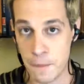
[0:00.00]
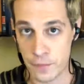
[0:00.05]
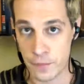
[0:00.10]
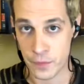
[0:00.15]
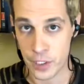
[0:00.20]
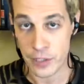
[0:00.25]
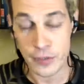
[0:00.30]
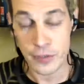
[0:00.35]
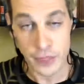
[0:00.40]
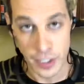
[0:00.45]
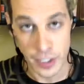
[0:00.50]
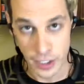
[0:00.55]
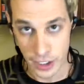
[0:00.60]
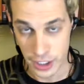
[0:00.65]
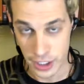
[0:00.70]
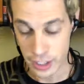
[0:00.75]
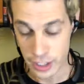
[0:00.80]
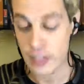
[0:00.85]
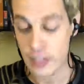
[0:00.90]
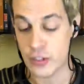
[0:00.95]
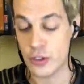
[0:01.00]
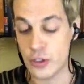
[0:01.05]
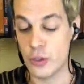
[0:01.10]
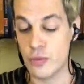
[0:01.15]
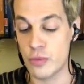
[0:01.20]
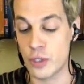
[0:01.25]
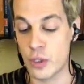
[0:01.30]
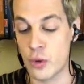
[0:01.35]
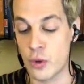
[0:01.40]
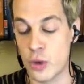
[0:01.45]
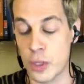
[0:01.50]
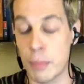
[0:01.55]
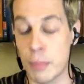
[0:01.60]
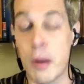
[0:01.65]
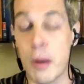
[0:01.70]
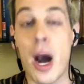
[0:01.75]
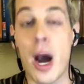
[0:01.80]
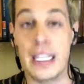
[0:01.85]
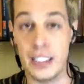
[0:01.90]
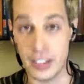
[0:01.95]
funding to record a
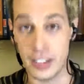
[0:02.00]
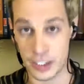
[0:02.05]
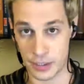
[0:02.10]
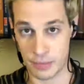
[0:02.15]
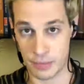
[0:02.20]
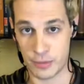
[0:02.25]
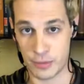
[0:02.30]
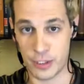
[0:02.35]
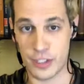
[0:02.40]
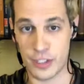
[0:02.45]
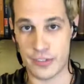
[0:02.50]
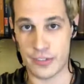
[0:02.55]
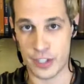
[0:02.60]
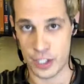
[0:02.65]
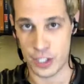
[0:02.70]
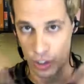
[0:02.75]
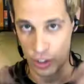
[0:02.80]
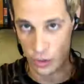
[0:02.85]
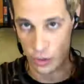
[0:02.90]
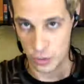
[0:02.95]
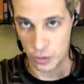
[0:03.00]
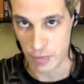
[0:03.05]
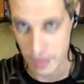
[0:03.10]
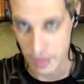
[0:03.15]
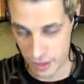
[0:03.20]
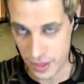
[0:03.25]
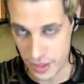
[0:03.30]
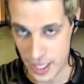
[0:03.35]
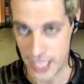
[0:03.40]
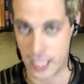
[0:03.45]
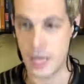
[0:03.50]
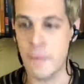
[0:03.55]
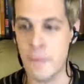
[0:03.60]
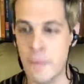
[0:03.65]
pilot of the new thing.